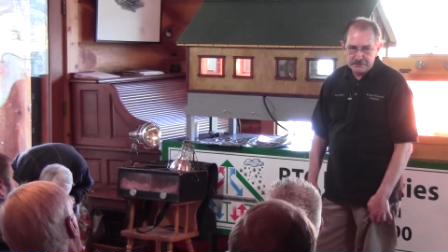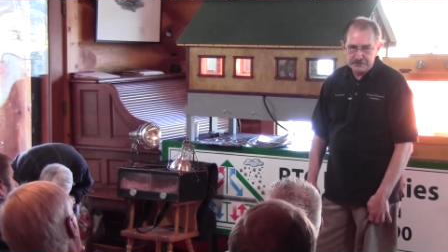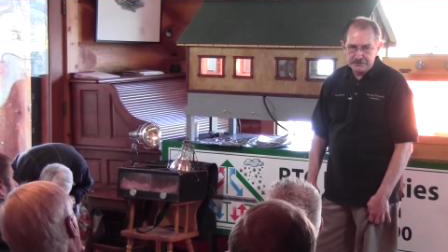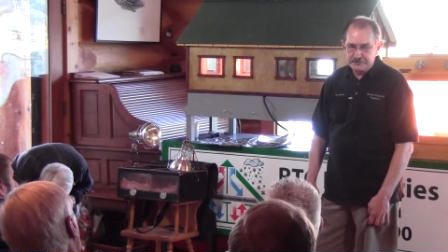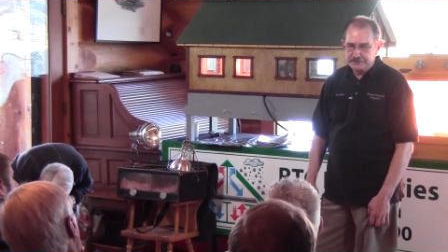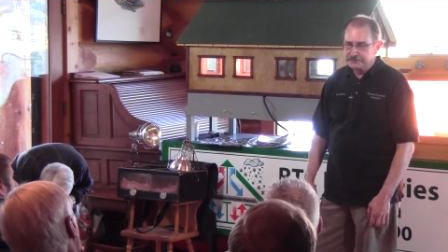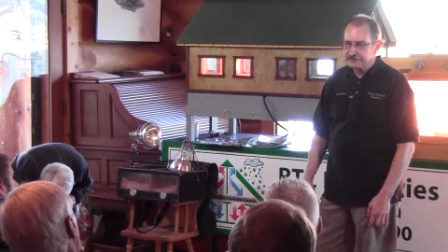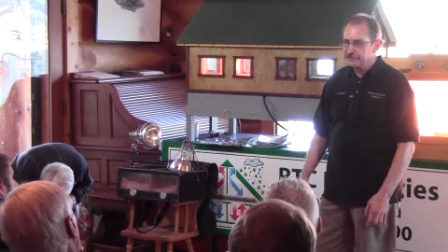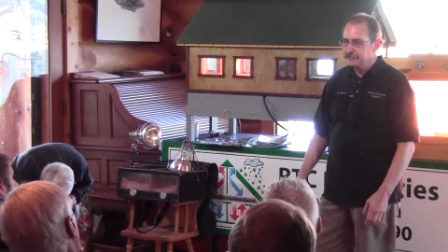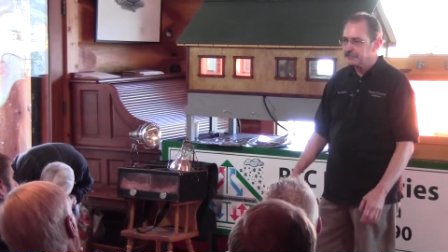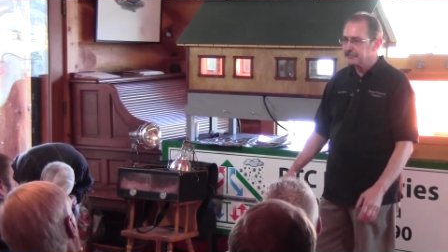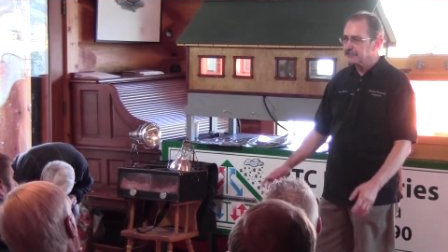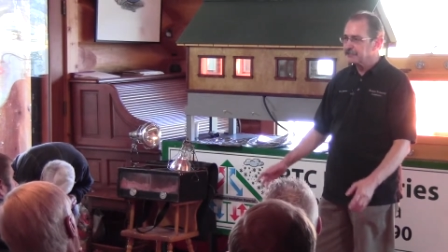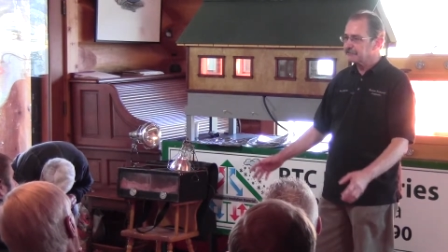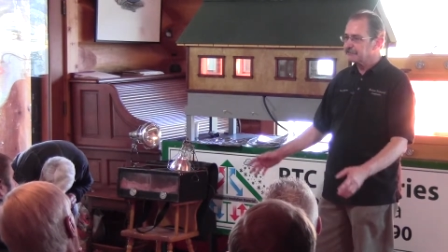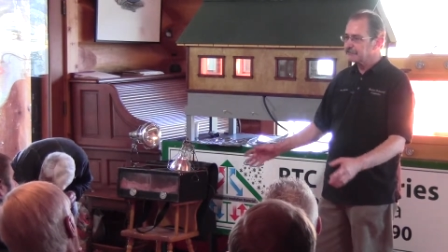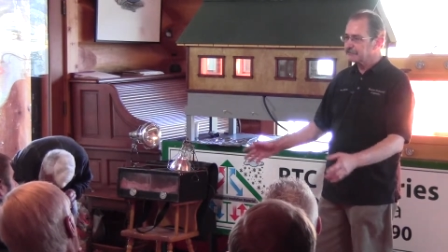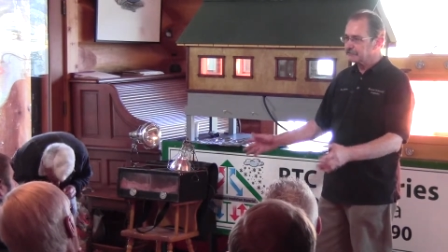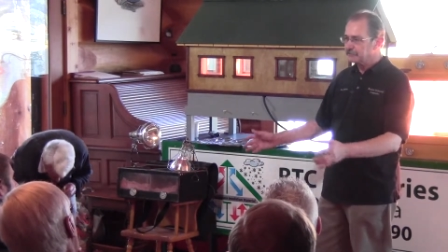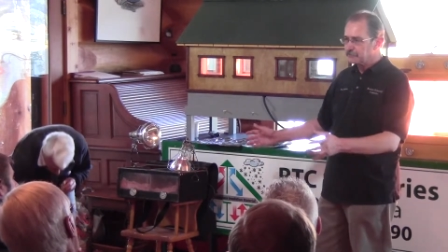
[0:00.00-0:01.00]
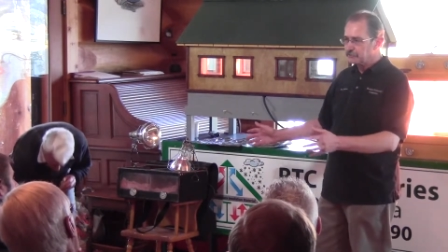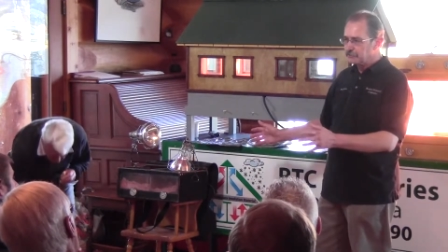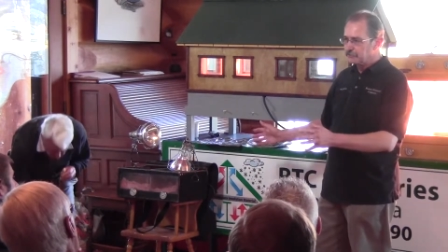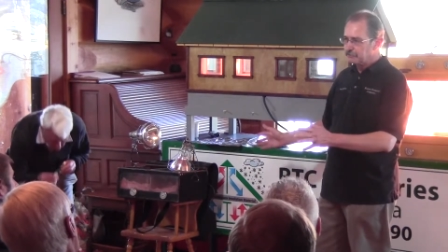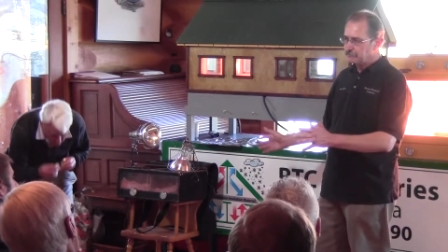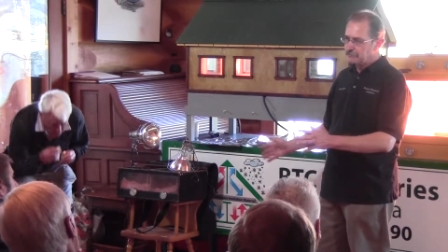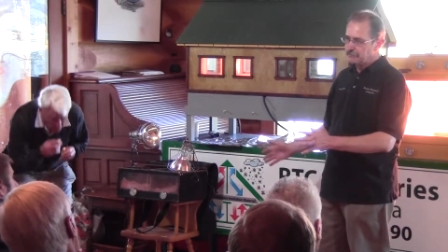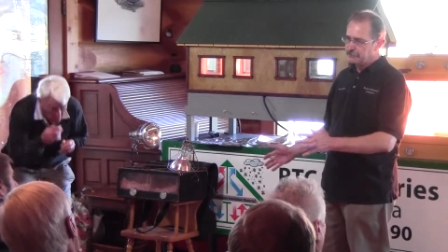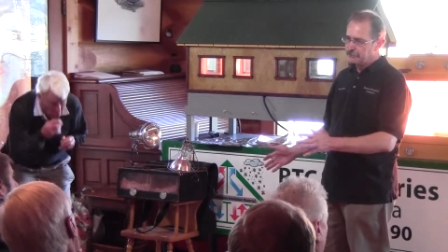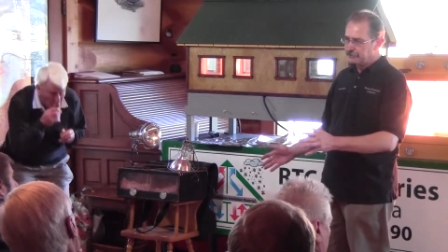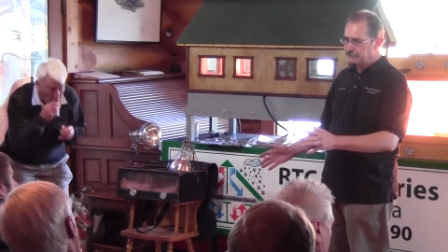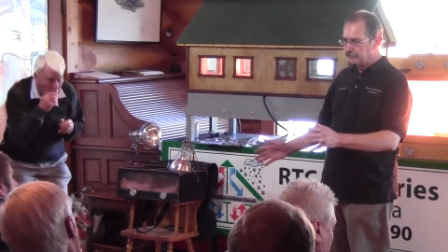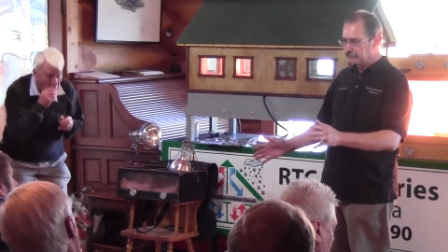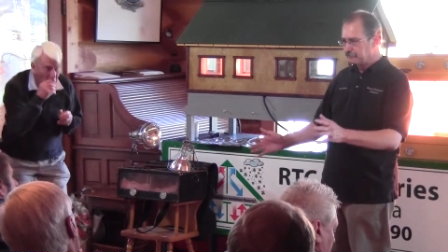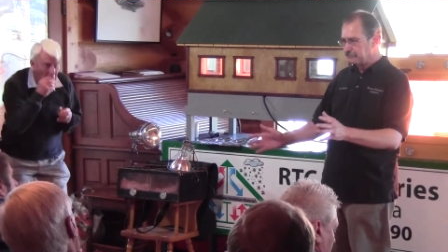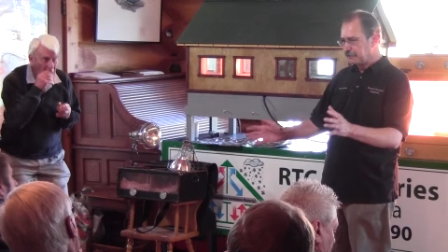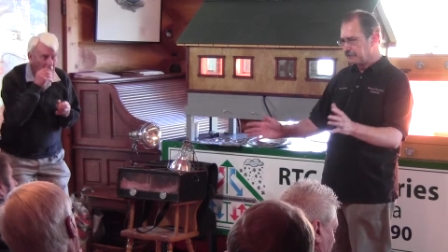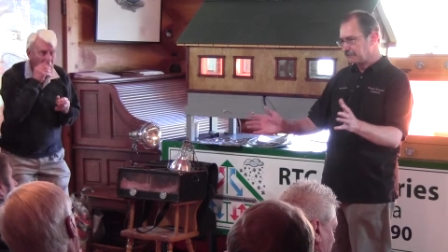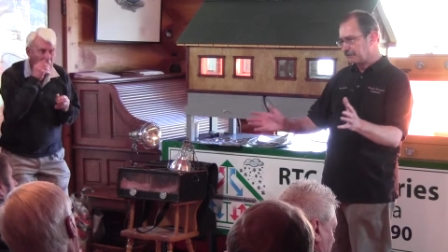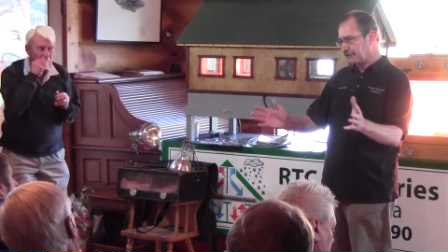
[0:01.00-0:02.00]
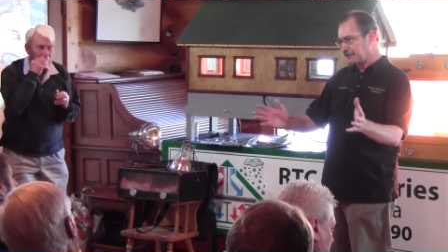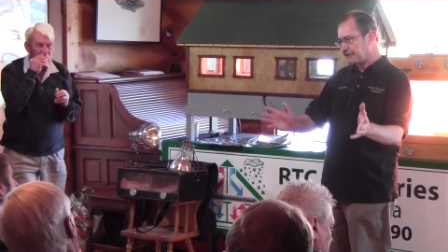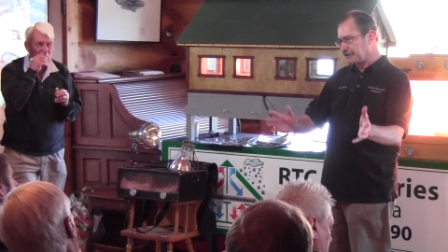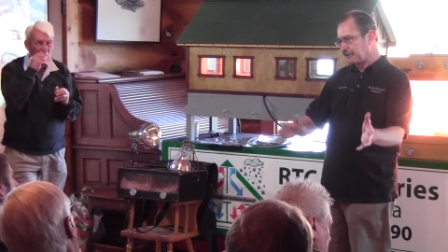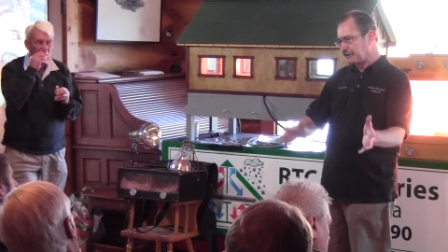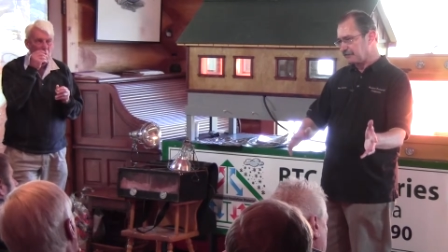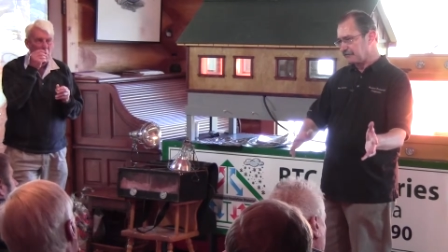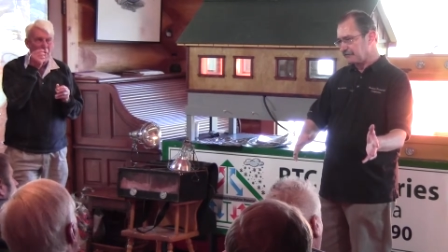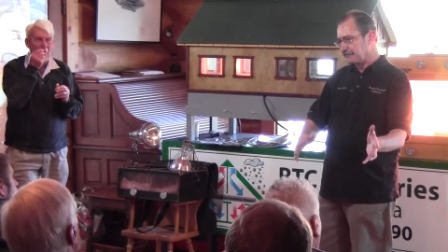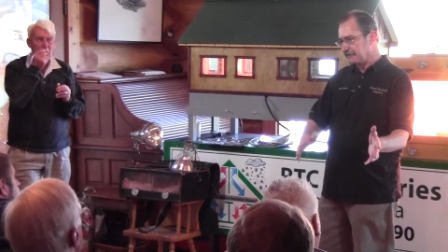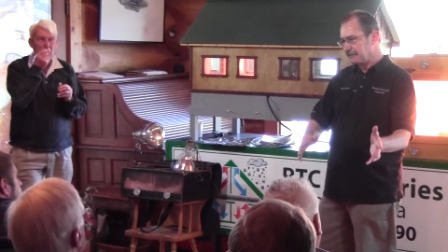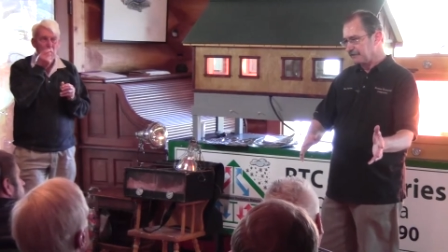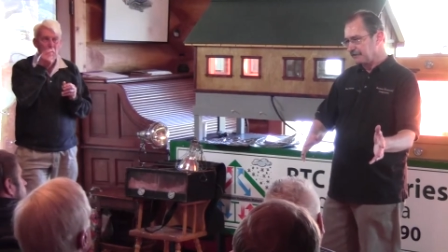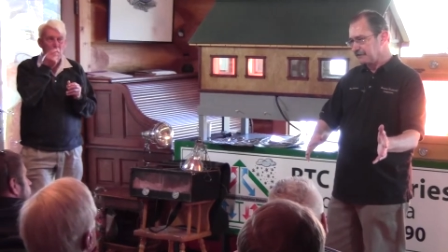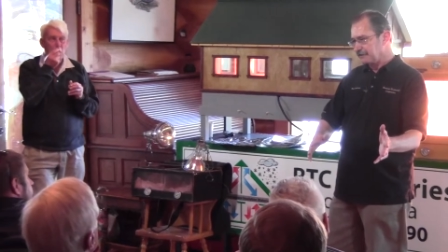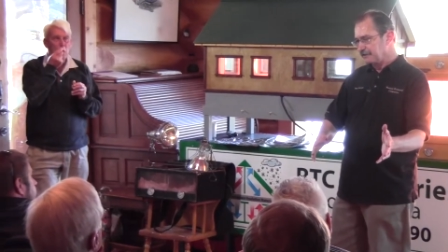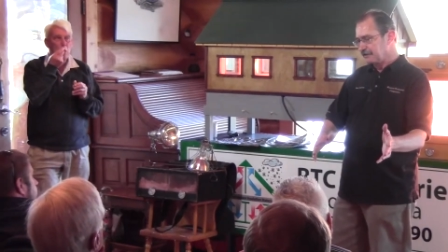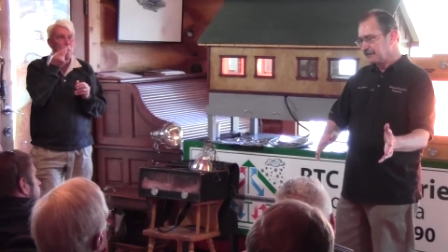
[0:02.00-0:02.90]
He says, every morning when I go to make my coffee,